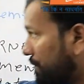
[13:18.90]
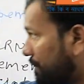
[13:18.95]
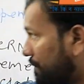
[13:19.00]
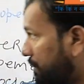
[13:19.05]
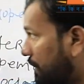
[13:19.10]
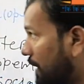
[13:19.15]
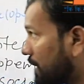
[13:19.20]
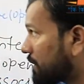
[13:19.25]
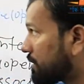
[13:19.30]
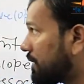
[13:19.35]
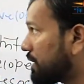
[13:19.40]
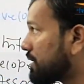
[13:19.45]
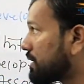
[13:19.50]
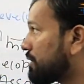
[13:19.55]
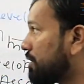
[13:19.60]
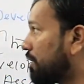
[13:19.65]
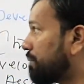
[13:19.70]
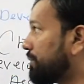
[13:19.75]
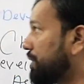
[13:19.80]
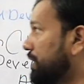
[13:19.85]

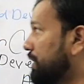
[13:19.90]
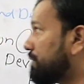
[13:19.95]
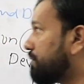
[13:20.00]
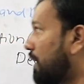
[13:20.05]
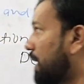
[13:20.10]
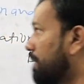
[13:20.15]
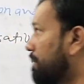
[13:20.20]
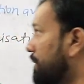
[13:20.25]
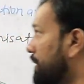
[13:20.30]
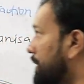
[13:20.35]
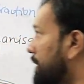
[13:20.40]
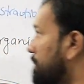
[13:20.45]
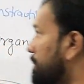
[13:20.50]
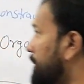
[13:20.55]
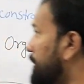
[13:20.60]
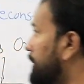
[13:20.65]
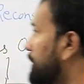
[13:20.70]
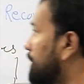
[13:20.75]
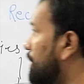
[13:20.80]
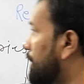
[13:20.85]
functions of these 5
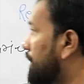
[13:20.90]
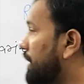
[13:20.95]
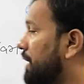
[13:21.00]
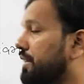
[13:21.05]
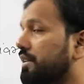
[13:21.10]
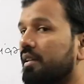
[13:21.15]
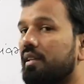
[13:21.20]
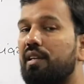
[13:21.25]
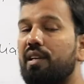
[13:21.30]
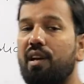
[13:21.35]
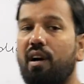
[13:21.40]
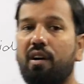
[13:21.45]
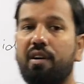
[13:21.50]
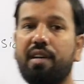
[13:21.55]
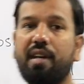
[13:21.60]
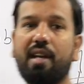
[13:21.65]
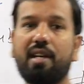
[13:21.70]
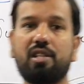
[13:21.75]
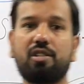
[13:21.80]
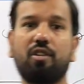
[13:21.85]
intermediaries organizations. Now
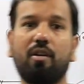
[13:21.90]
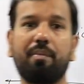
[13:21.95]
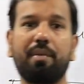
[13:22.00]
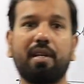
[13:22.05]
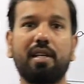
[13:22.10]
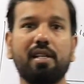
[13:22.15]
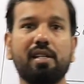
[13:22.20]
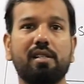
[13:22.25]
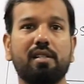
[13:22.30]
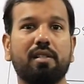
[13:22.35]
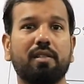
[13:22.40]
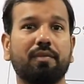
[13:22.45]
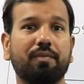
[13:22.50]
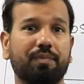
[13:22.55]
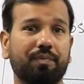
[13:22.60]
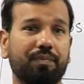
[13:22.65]
next topic is